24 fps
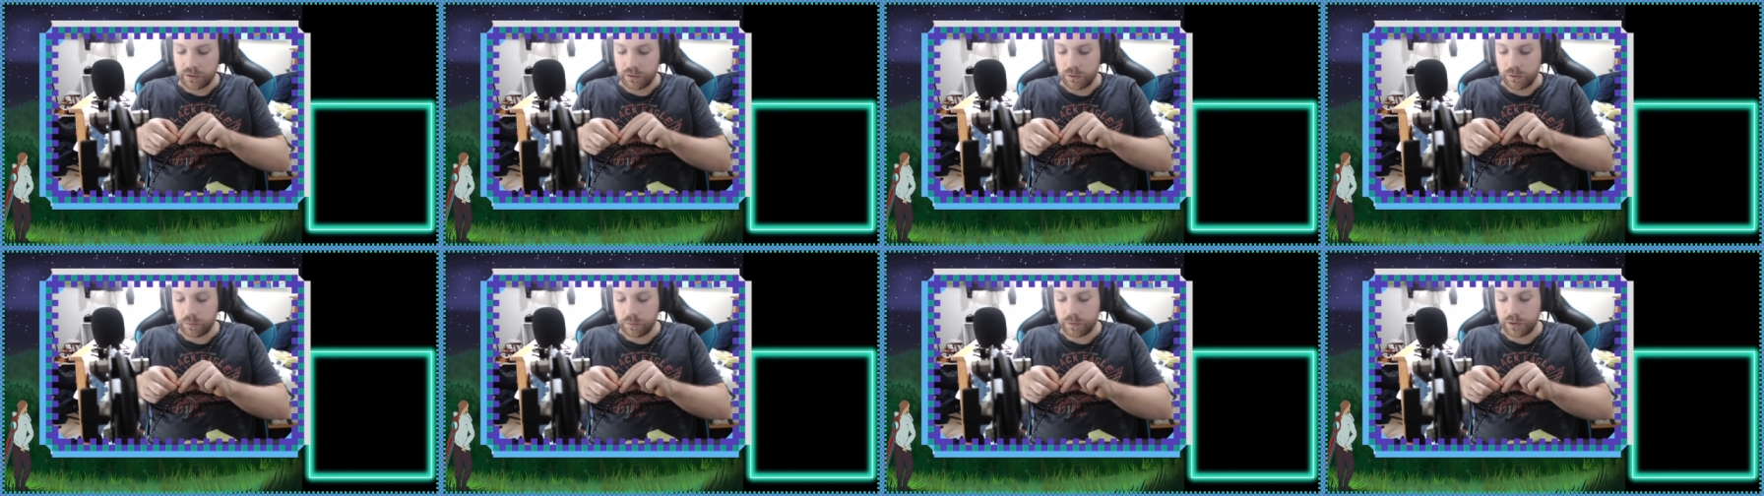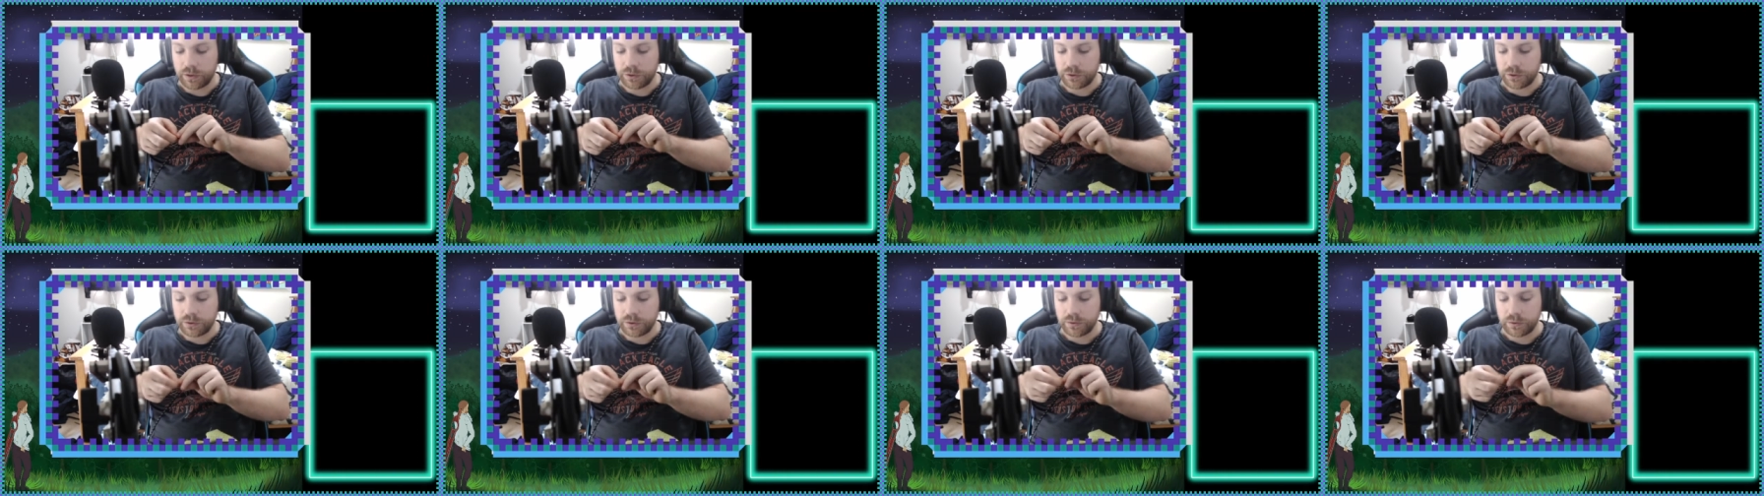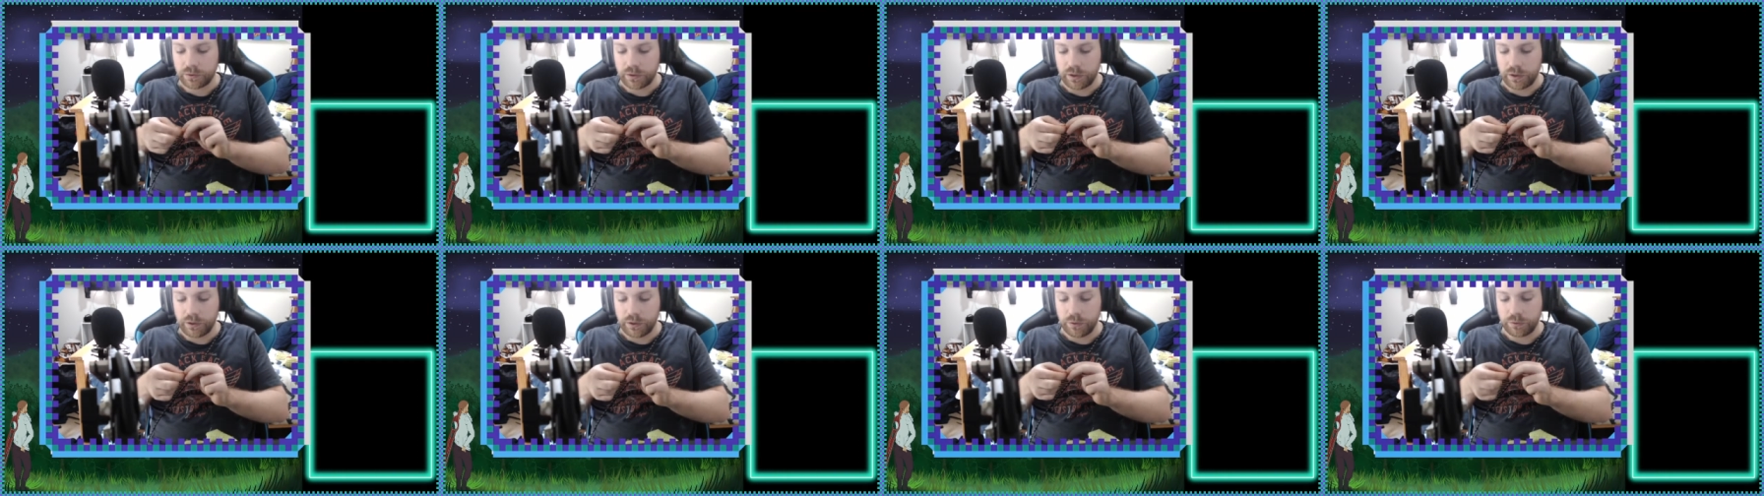and you pinch it
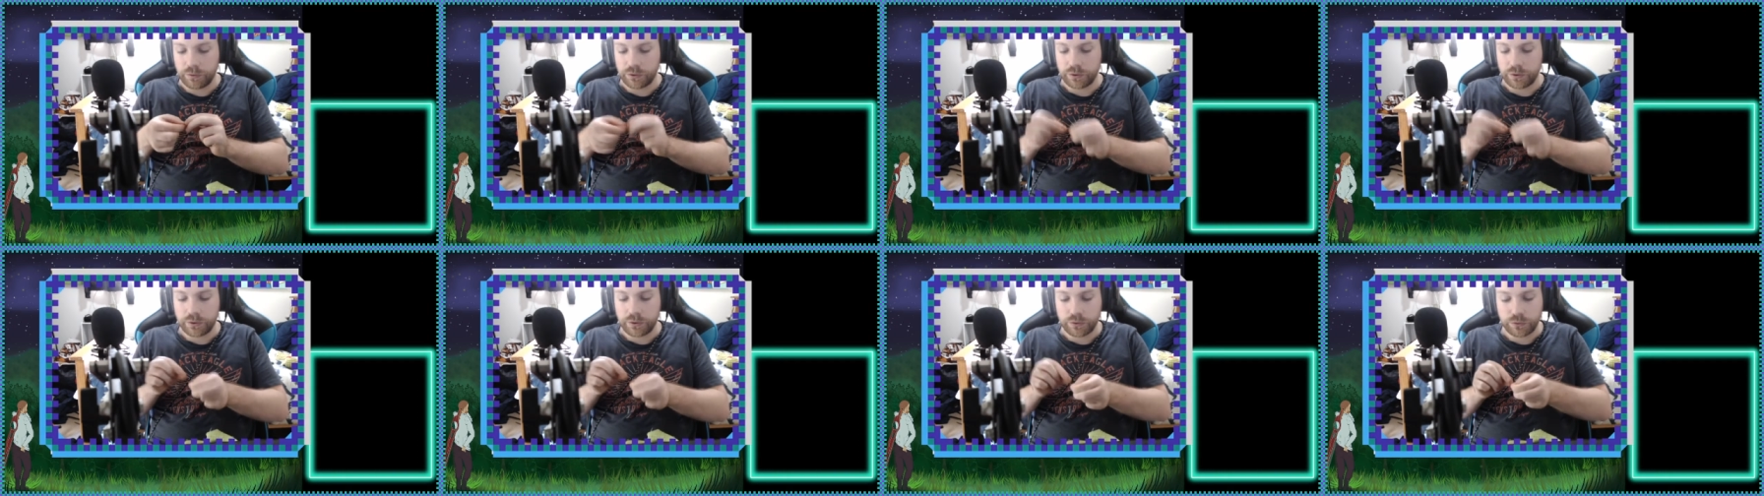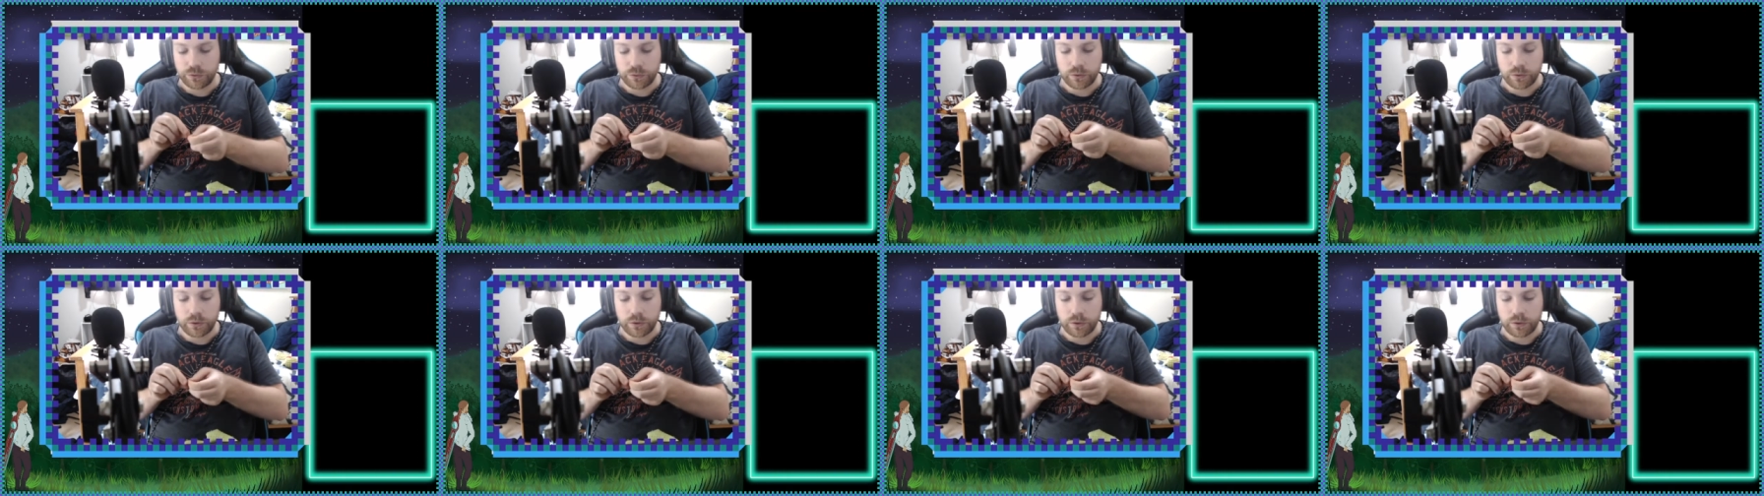and you thread it through the